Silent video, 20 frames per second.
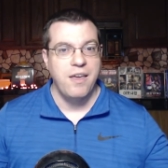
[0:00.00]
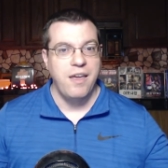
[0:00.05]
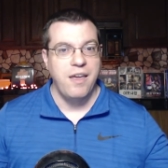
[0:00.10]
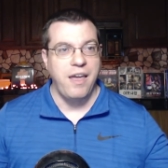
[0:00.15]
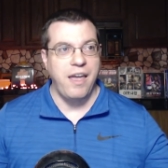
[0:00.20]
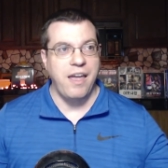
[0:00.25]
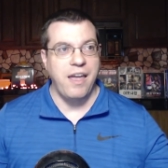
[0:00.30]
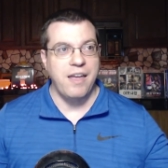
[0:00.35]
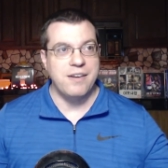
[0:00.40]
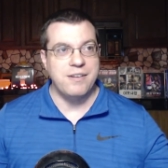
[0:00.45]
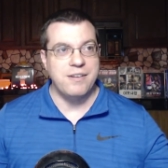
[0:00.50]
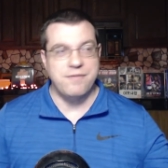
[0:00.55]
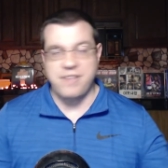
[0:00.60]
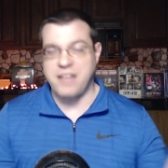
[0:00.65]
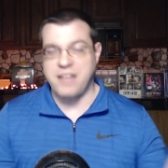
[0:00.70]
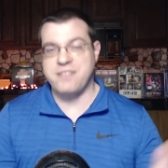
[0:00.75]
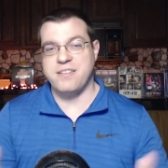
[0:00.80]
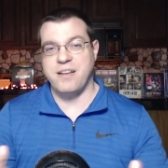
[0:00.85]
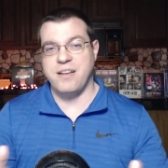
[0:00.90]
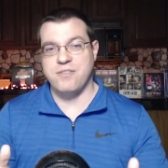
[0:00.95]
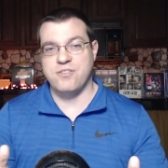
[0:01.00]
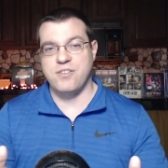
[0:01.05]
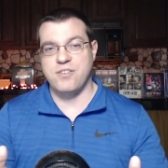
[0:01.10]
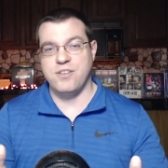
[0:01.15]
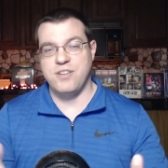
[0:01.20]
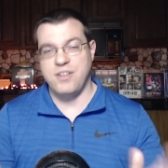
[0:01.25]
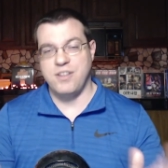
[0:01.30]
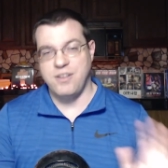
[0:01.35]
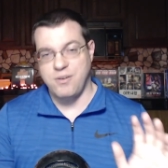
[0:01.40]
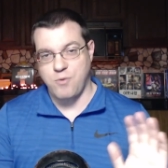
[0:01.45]
And if that sounds
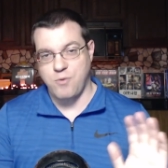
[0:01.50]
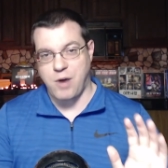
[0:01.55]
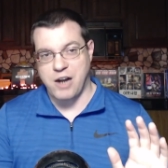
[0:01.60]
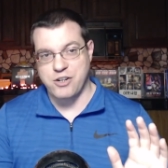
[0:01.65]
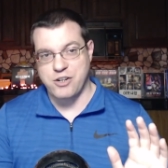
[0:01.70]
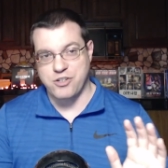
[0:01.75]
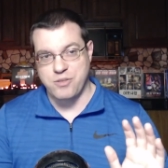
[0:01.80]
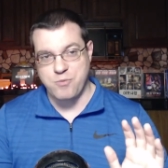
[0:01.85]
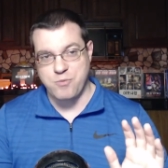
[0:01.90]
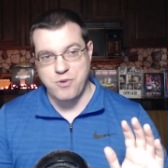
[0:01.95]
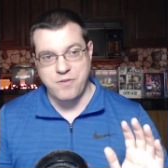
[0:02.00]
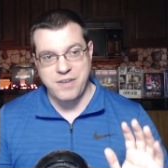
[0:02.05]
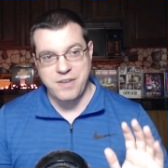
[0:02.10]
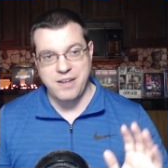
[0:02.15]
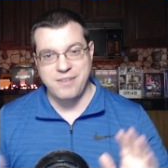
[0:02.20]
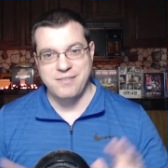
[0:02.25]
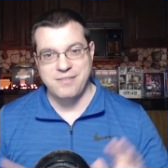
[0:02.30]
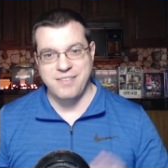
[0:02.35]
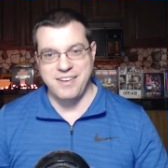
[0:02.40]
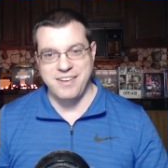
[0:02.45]
good to you, watch the movie.